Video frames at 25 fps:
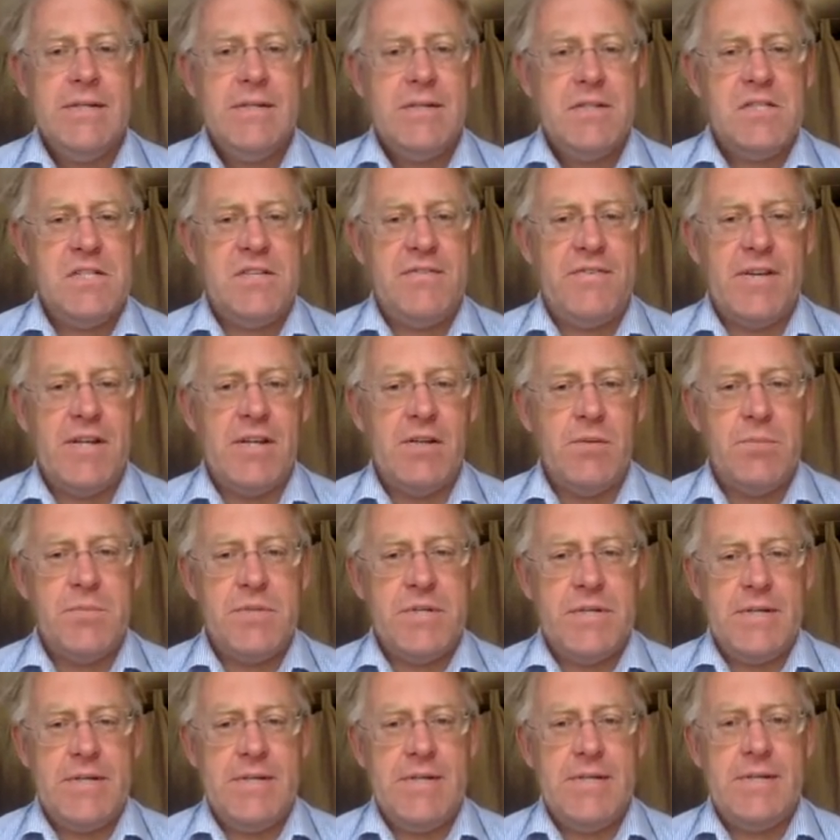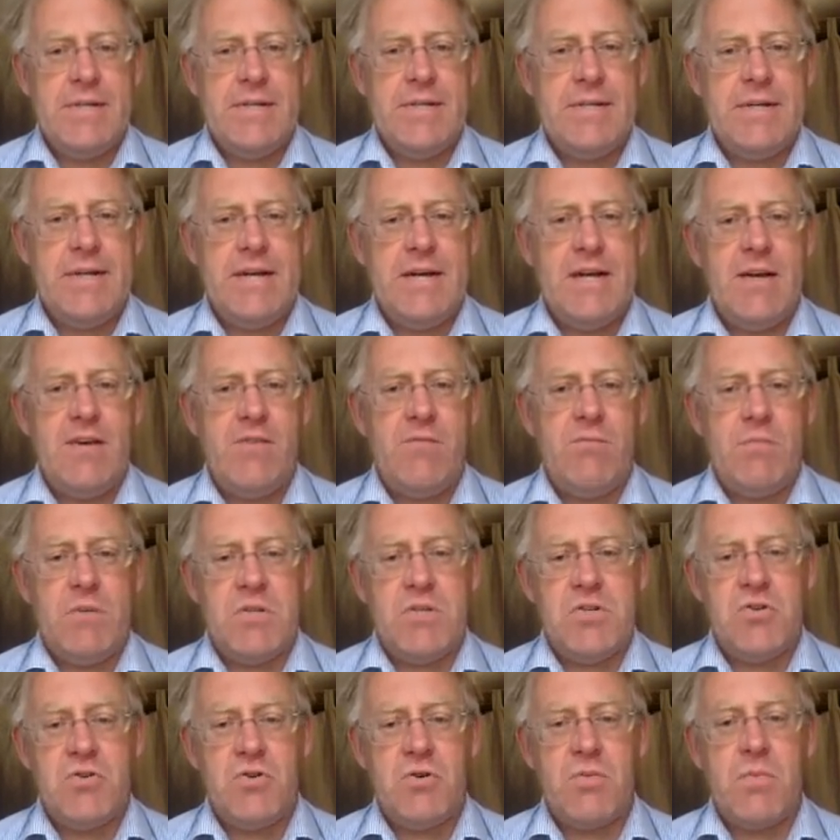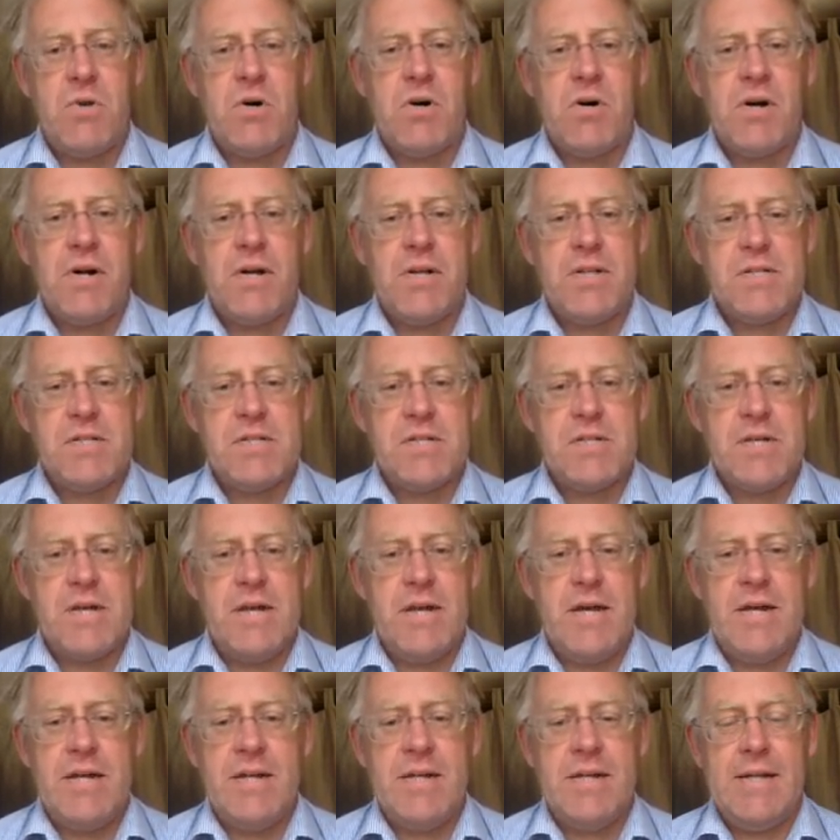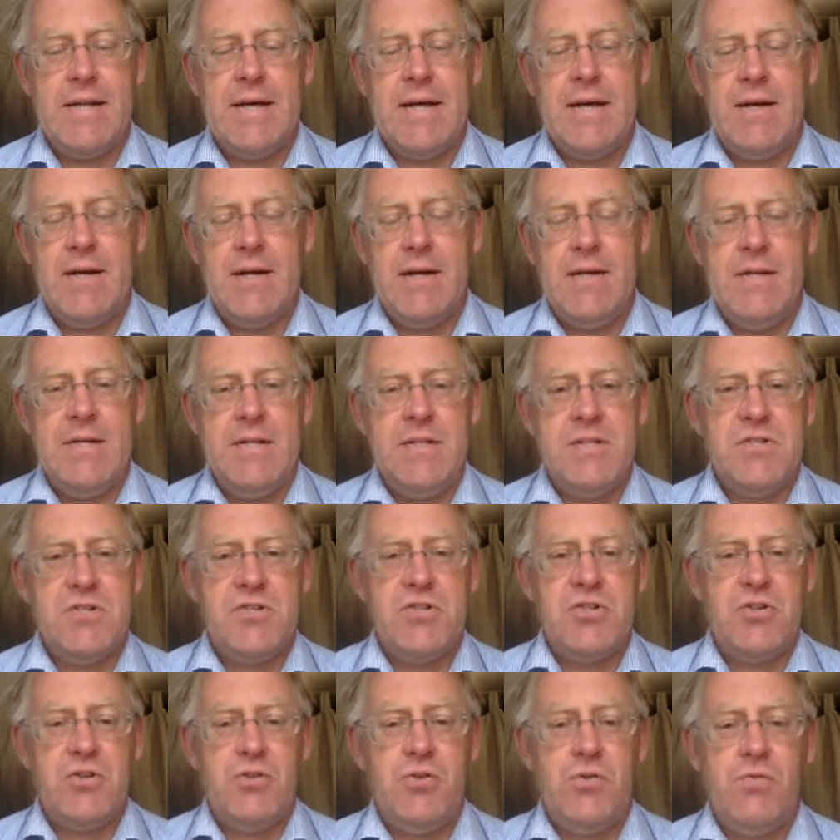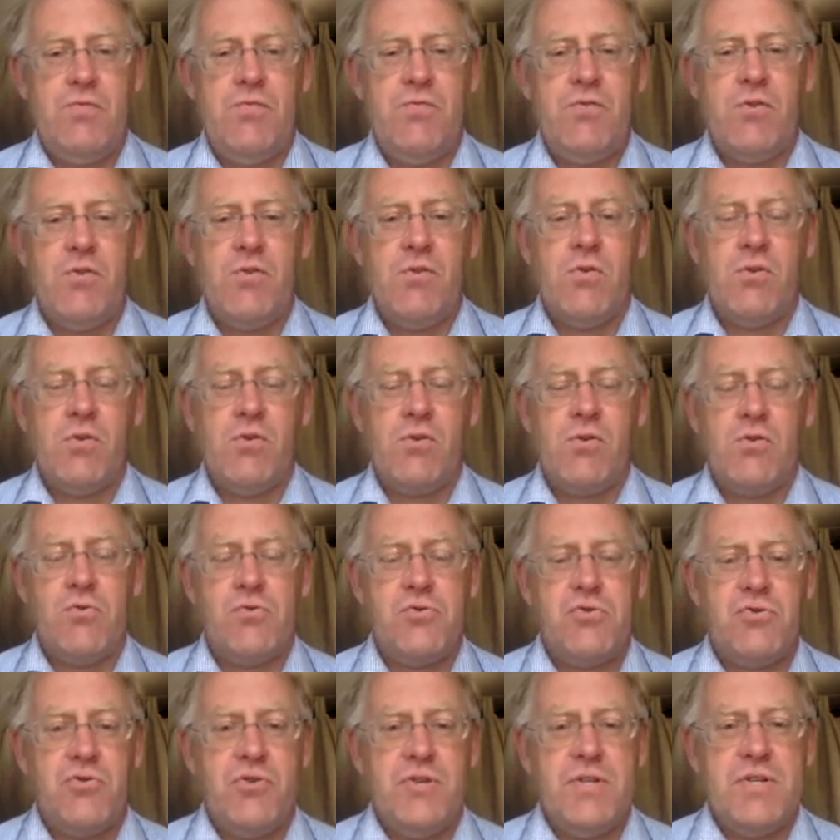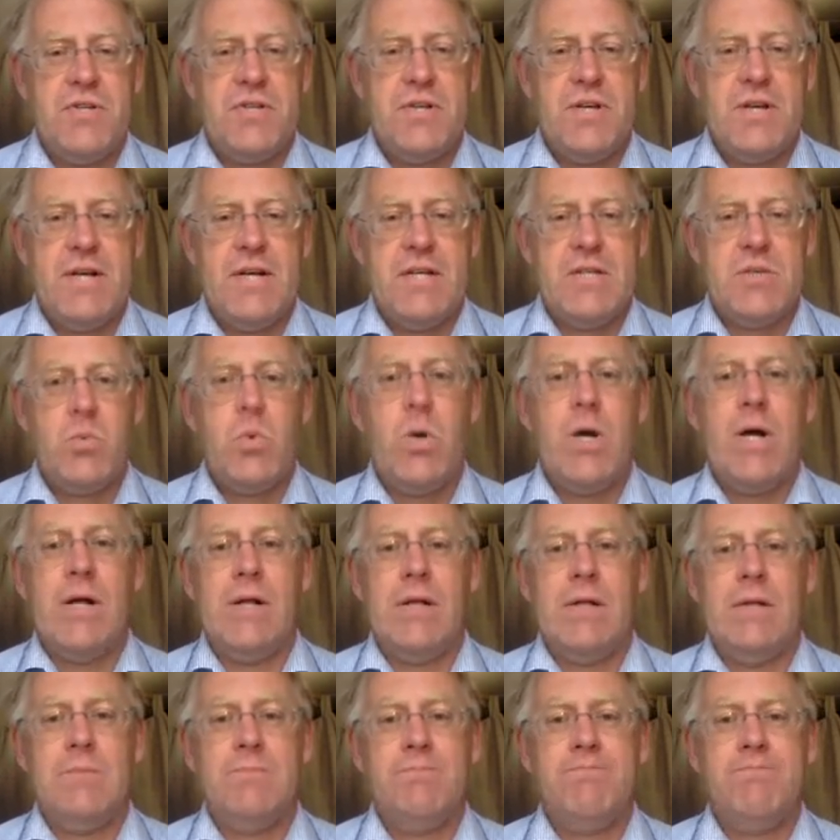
developed and have mature markets, and that is true for groceries as well.